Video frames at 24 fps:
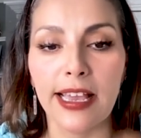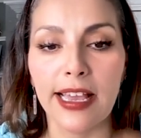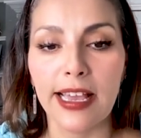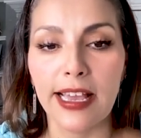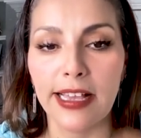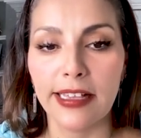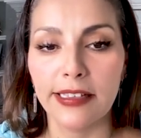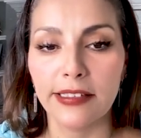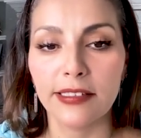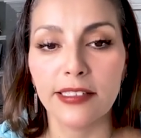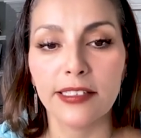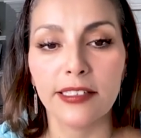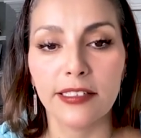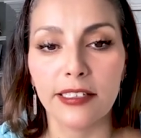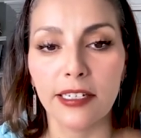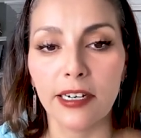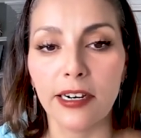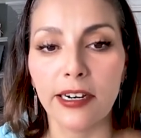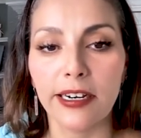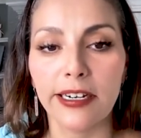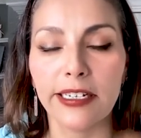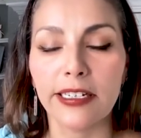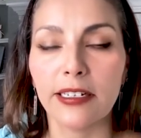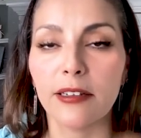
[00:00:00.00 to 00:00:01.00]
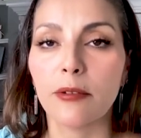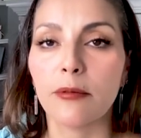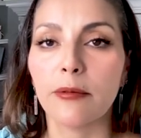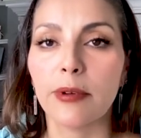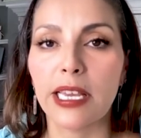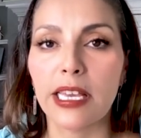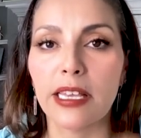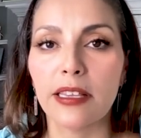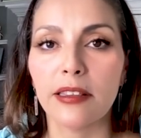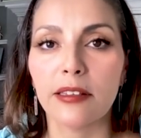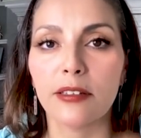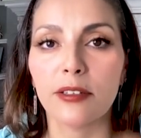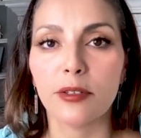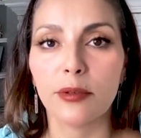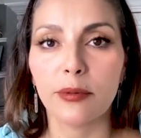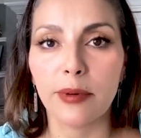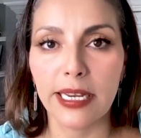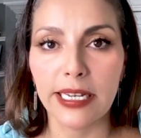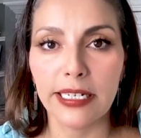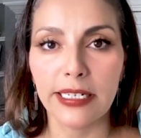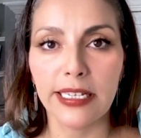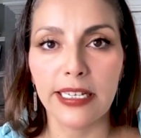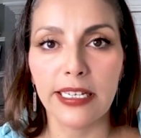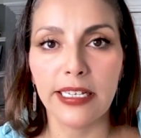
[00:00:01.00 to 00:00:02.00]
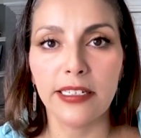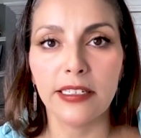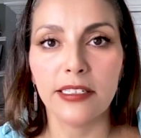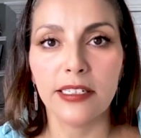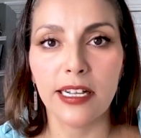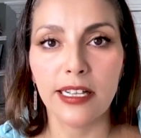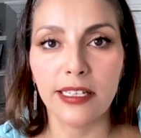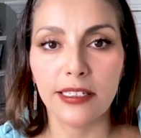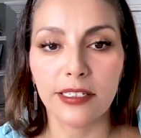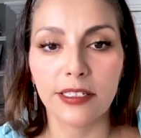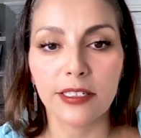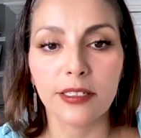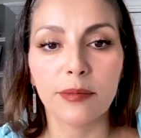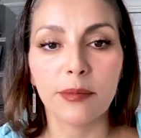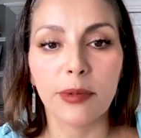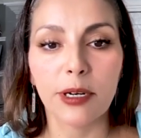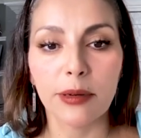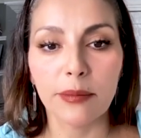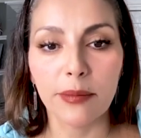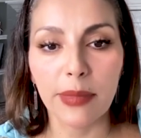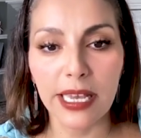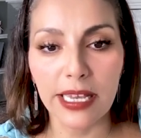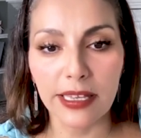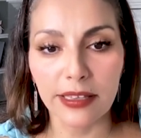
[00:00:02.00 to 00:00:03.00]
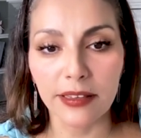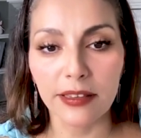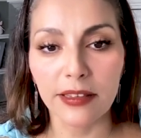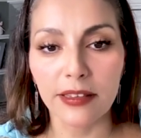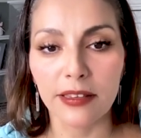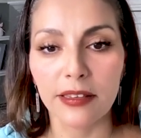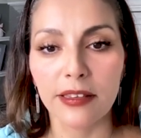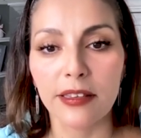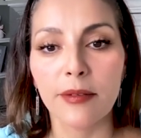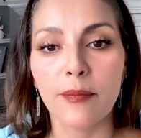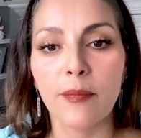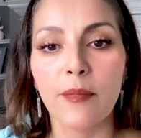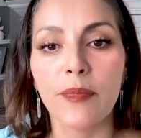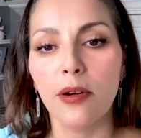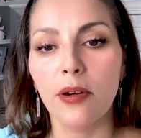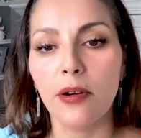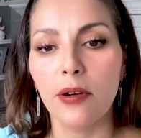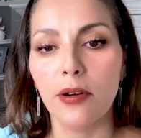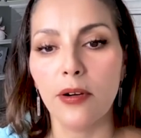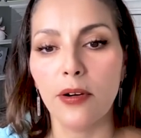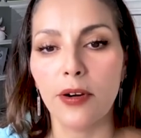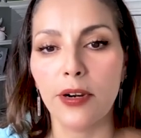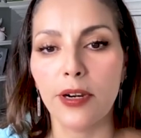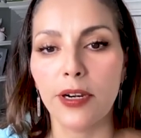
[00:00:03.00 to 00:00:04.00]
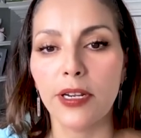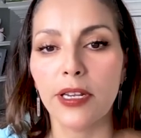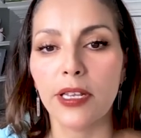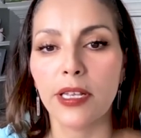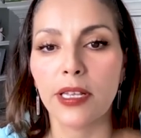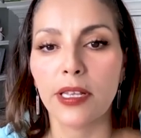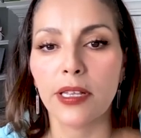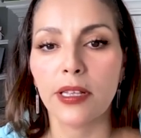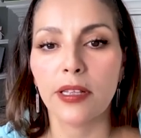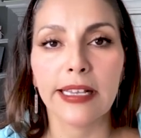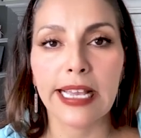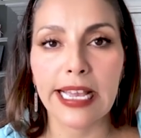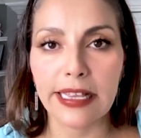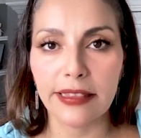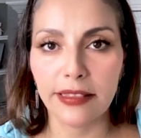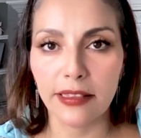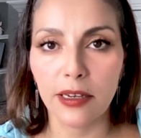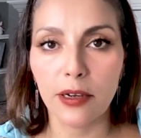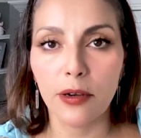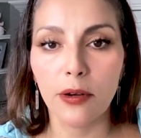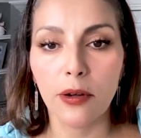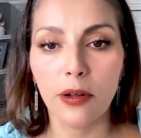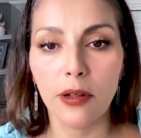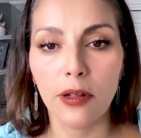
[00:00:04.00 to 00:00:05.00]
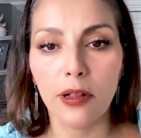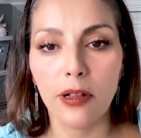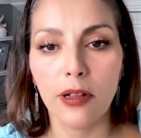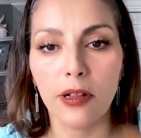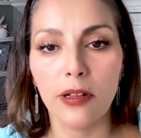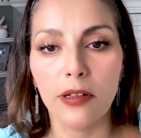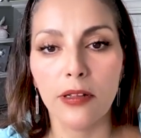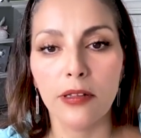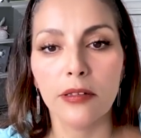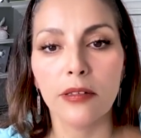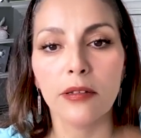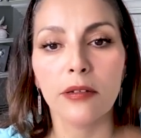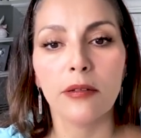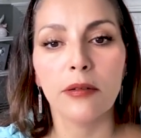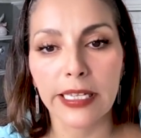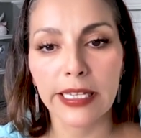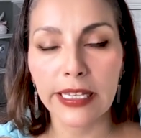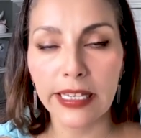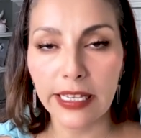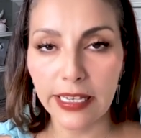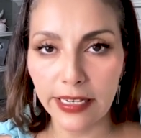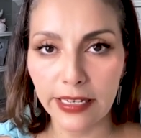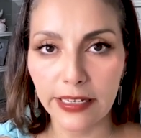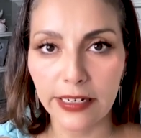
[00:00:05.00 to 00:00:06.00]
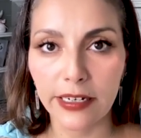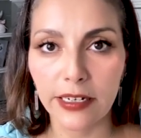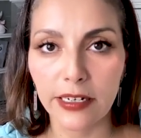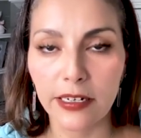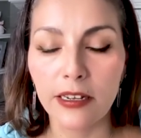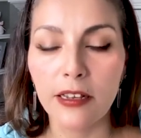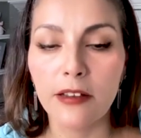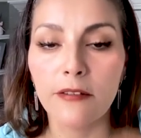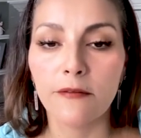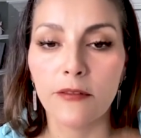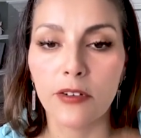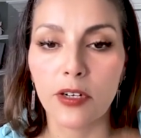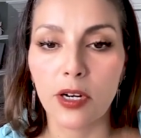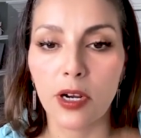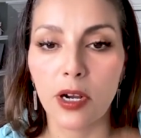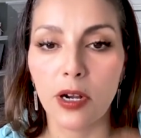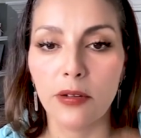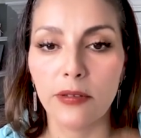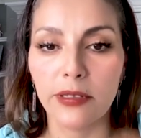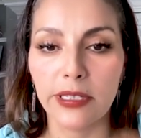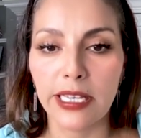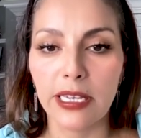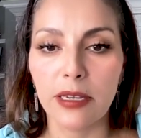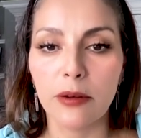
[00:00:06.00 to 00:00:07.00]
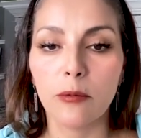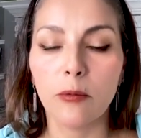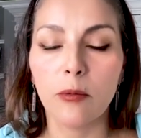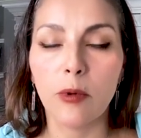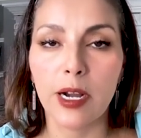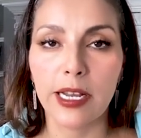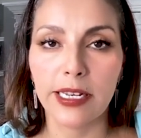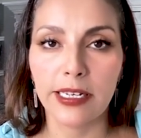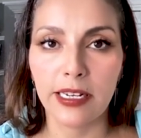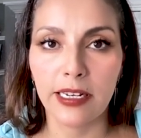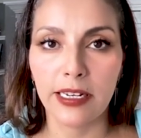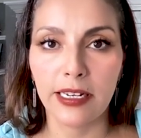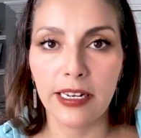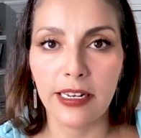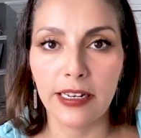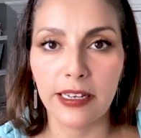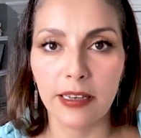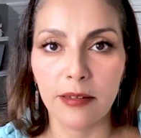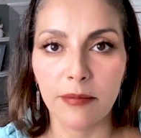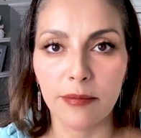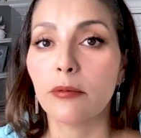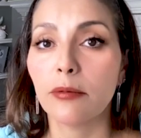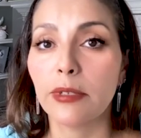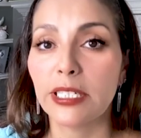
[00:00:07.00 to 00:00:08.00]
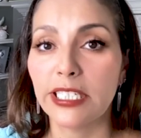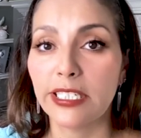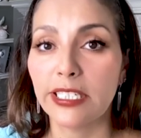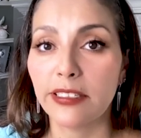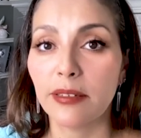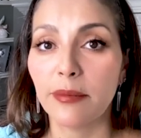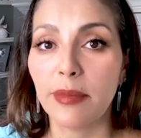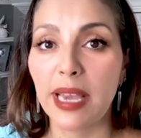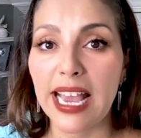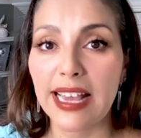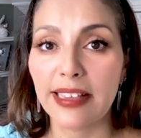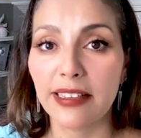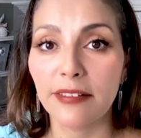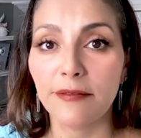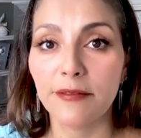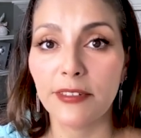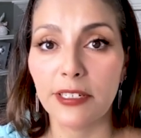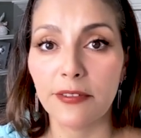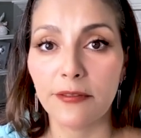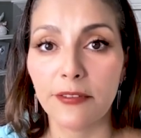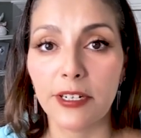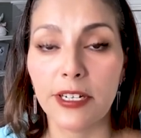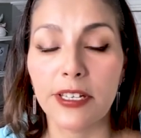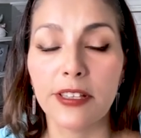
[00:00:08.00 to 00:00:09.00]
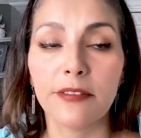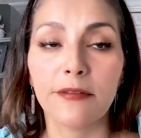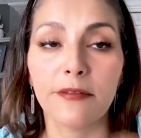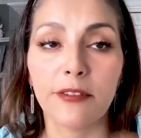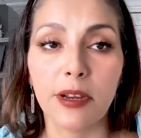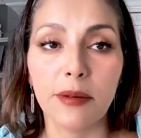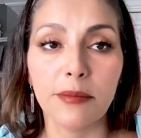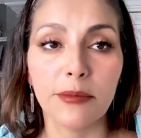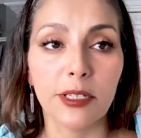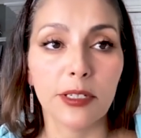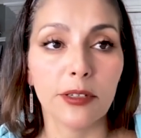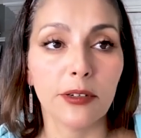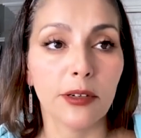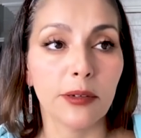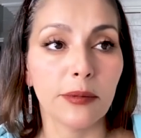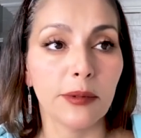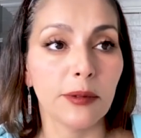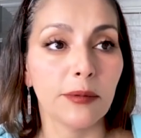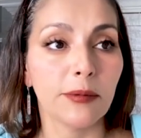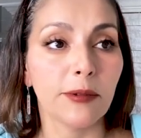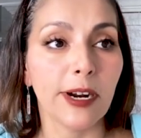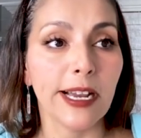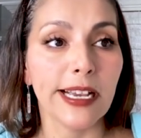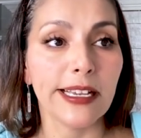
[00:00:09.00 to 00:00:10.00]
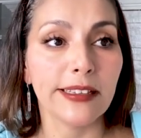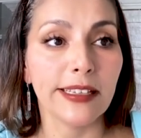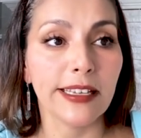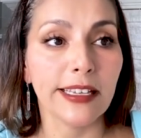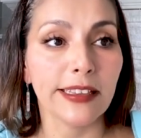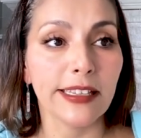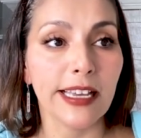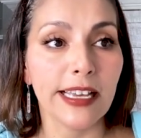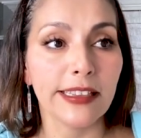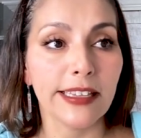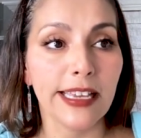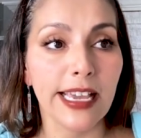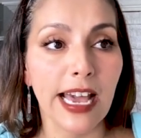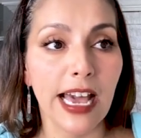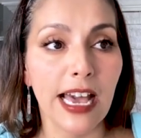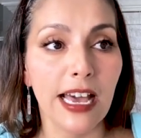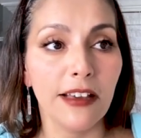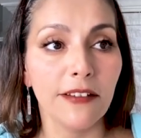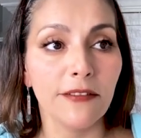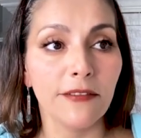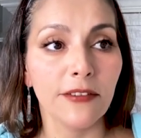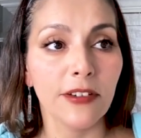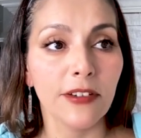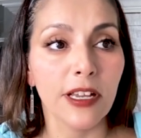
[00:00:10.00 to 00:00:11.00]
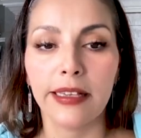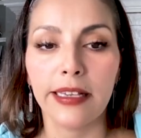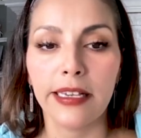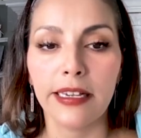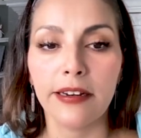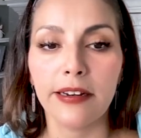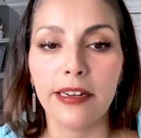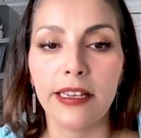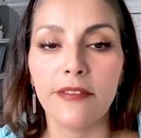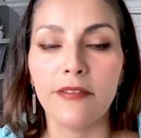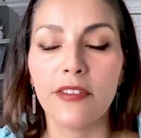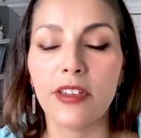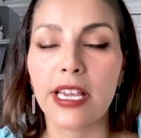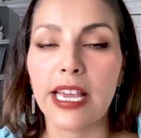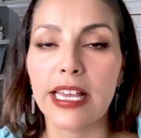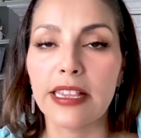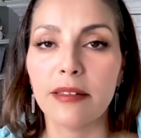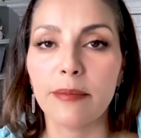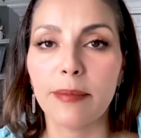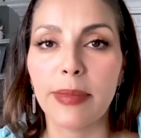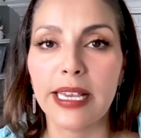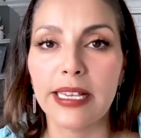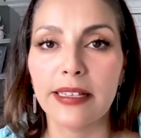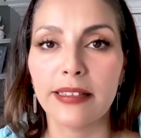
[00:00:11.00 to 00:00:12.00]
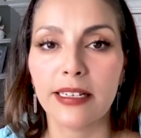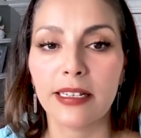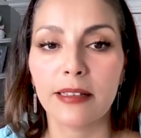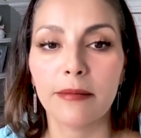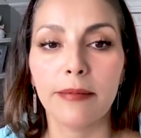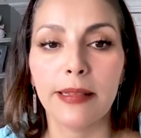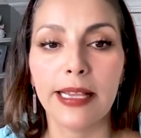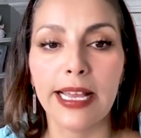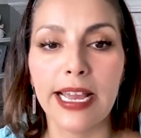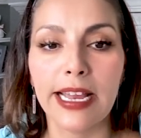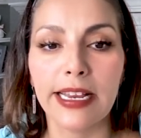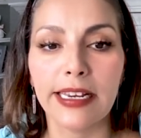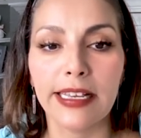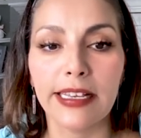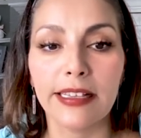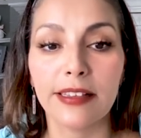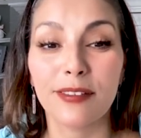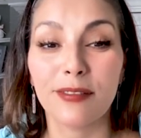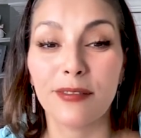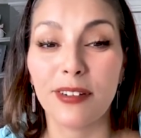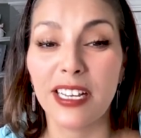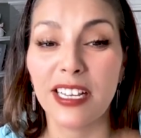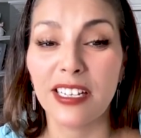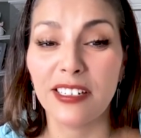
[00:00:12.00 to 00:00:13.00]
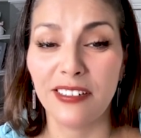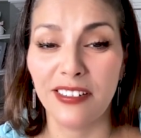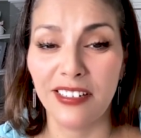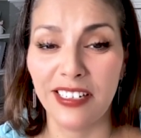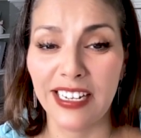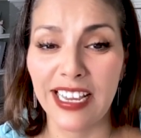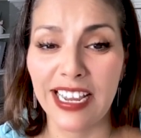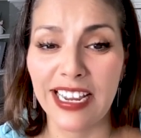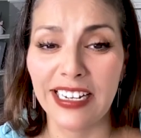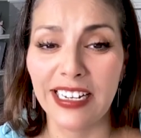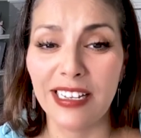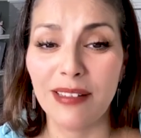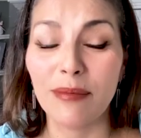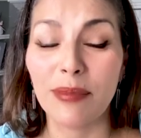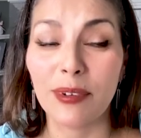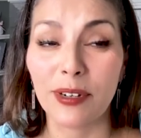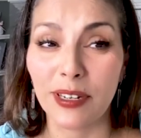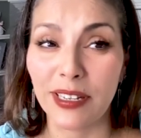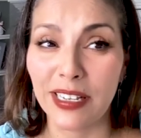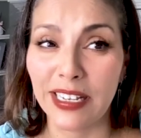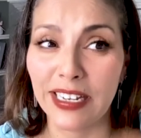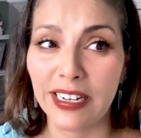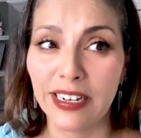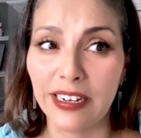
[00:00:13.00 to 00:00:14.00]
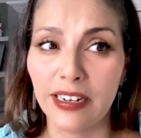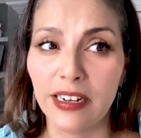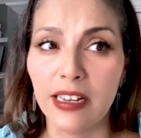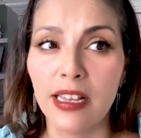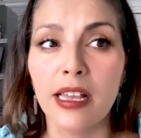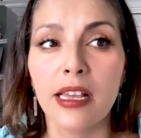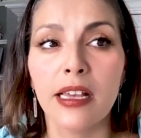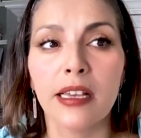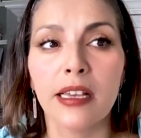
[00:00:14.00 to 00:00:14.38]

and start with $20 per month, or get the whole year for for only $199, which is a massive difference from the normal pricing that they have. Here, if you get the basic plan, it's $390 per year